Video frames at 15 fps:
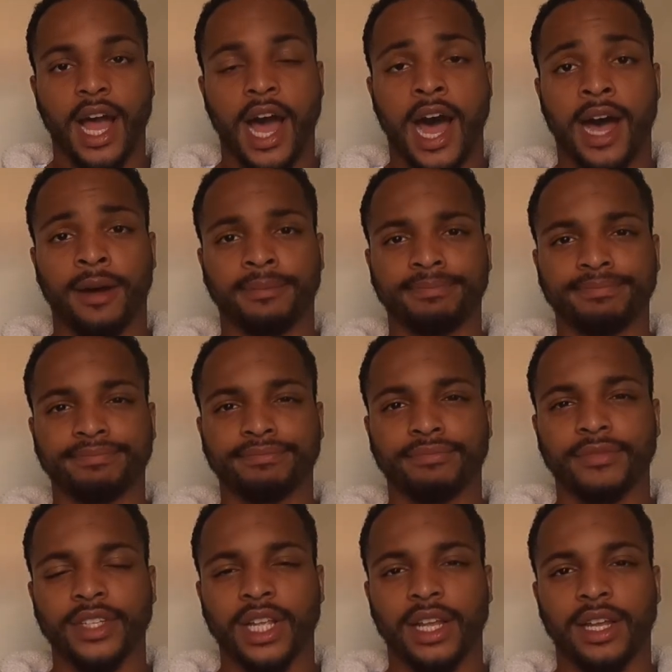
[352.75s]

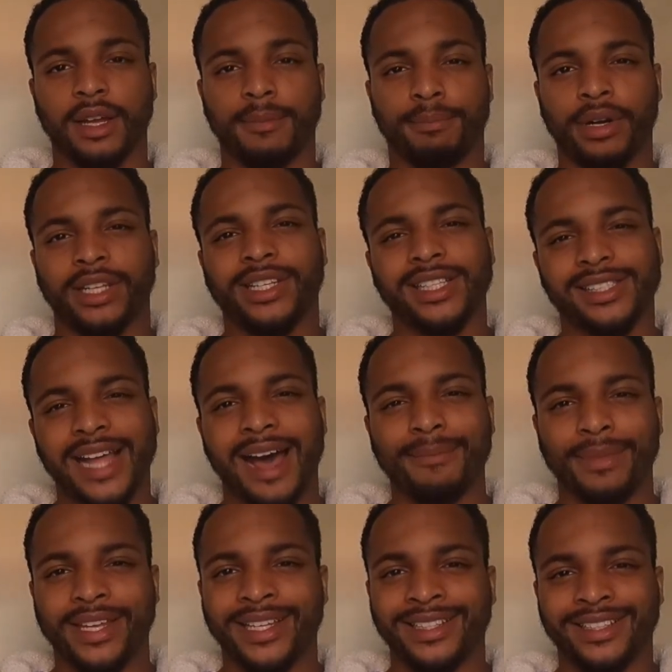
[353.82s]
But it does
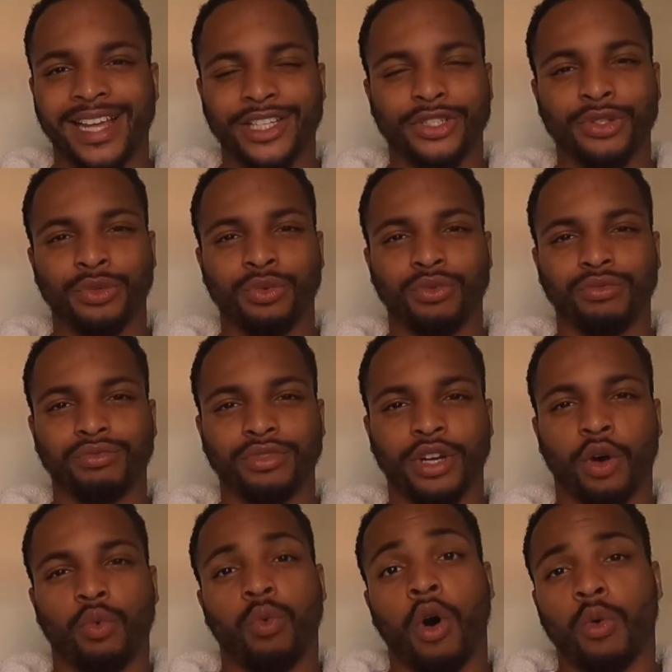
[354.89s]
not mean that you
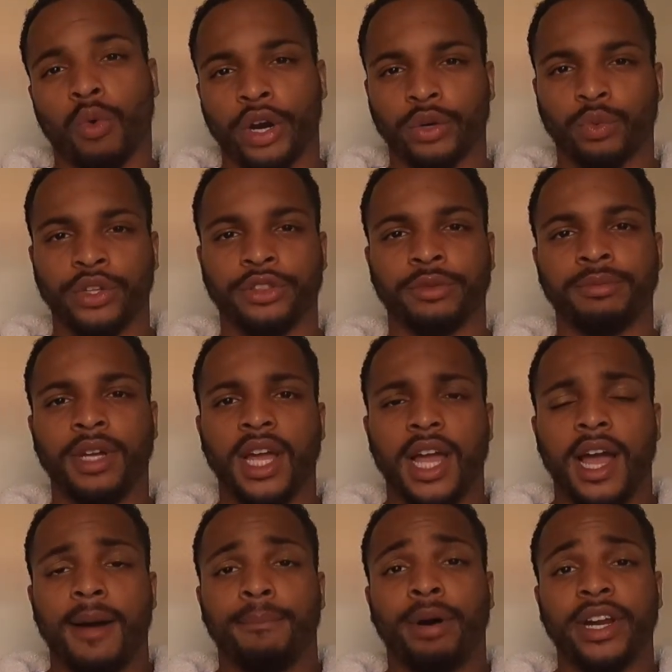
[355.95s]
won't work with them.
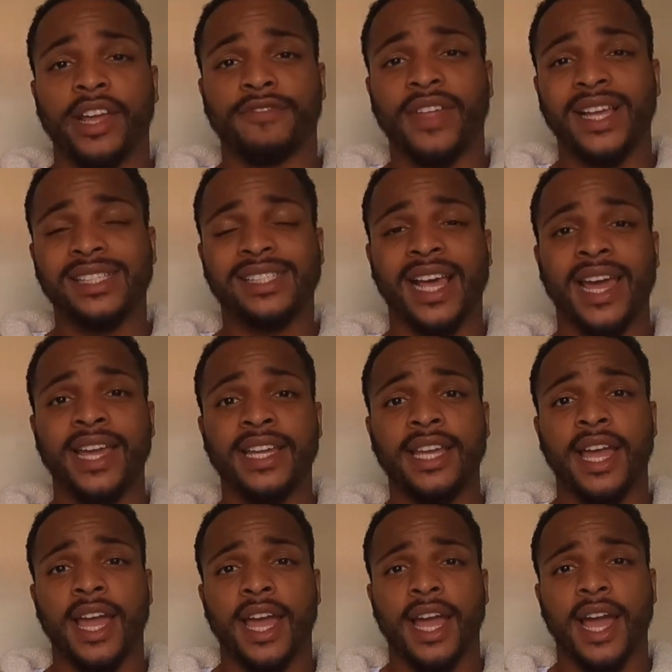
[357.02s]
But if they
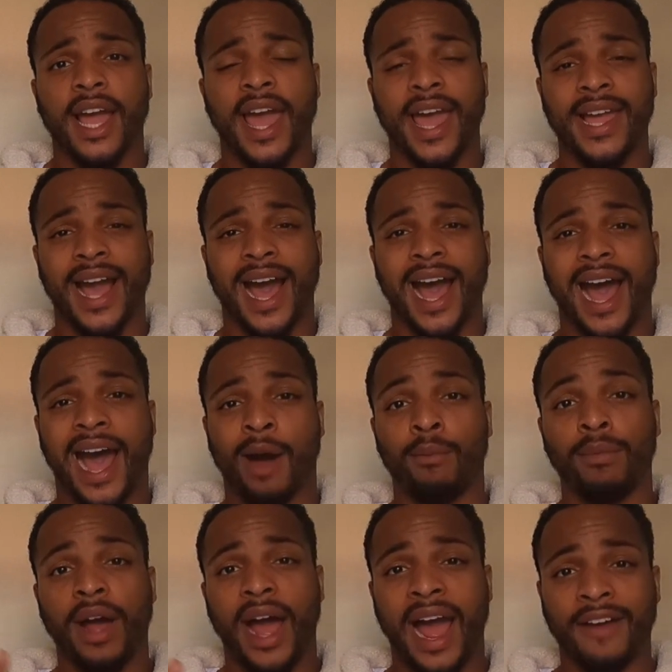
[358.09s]
say, hey,
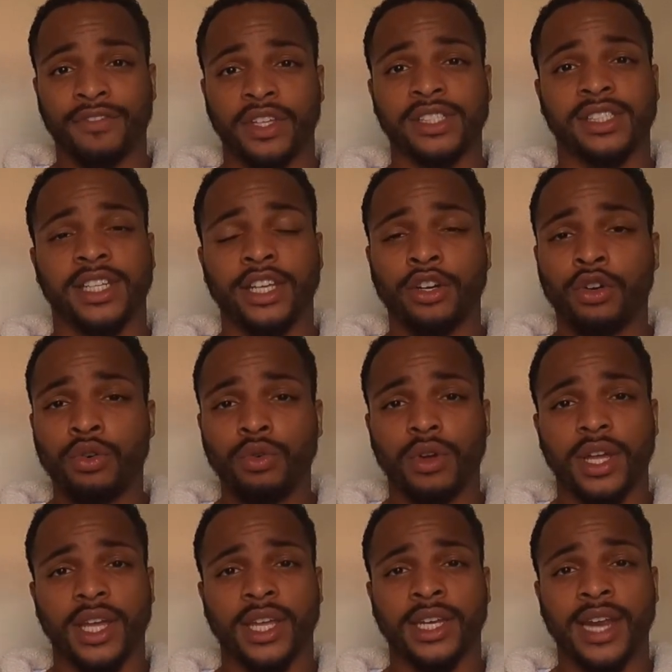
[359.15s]
I have this
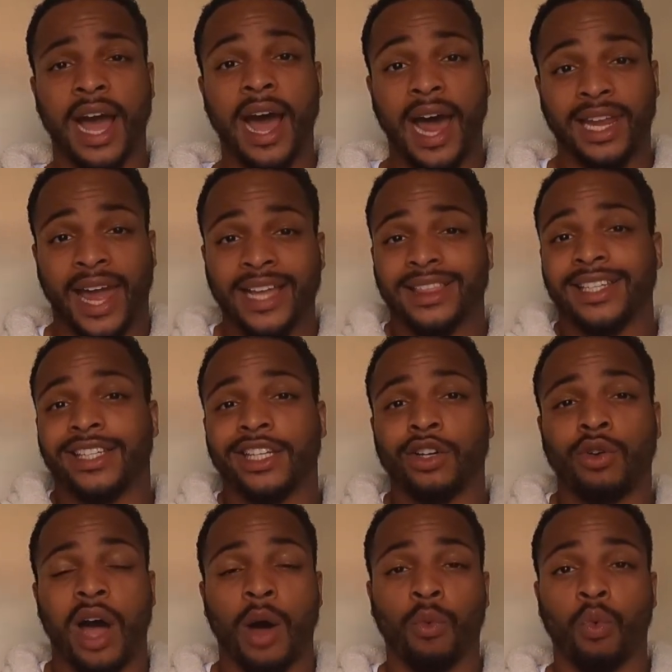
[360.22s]
deal and I like the
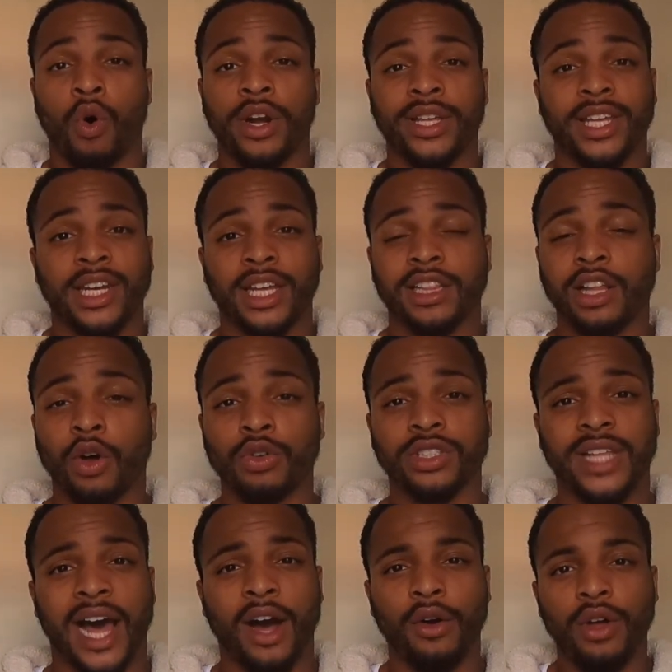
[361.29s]
deal, I want to get it
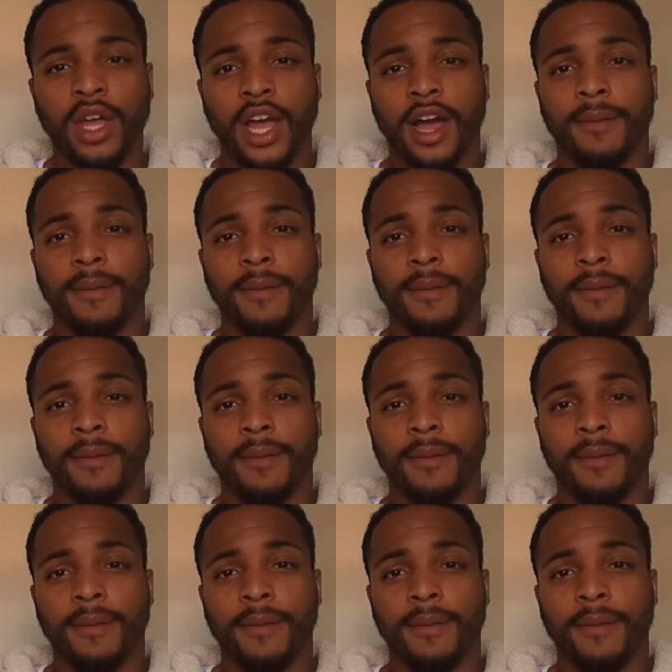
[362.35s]
closed out,